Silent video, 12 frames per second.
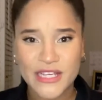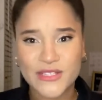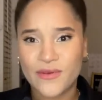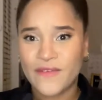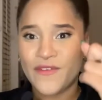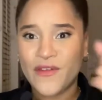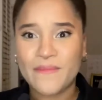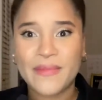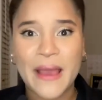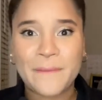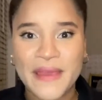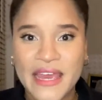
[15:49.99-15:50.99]
So if you're in
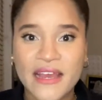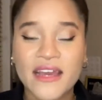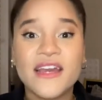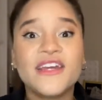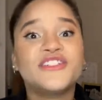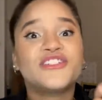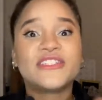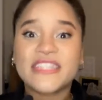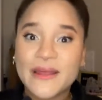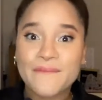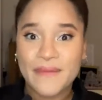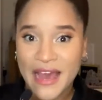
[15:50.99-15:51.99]
Blackpink, she's an
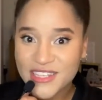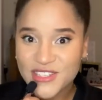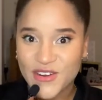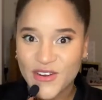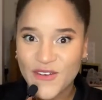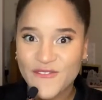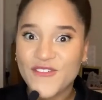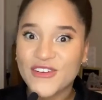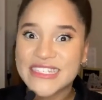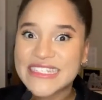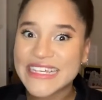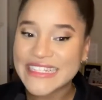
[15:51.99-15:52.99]
ambassador for
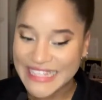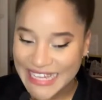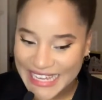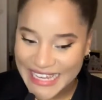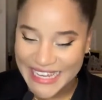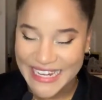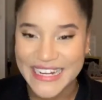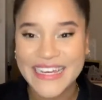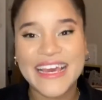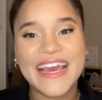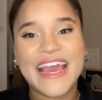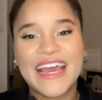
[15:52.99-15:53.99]
Celine,
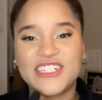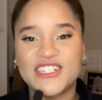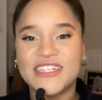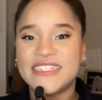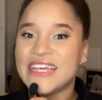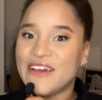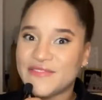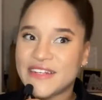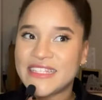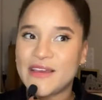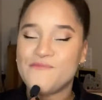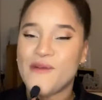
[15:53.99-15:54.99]
and she
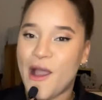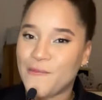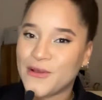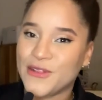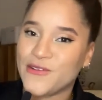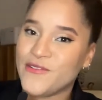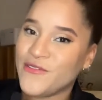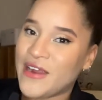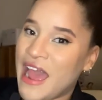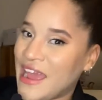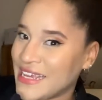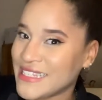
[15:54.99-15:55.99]
definitely
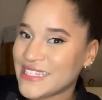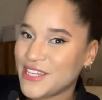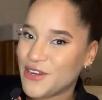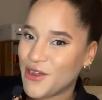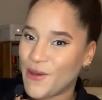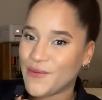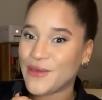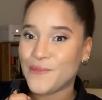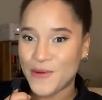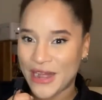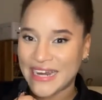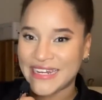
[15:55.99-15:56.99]
popularized, you know, the
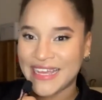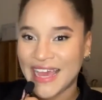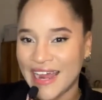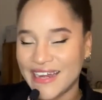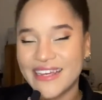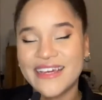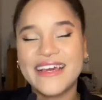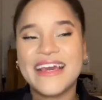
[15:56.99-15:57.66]
brand again.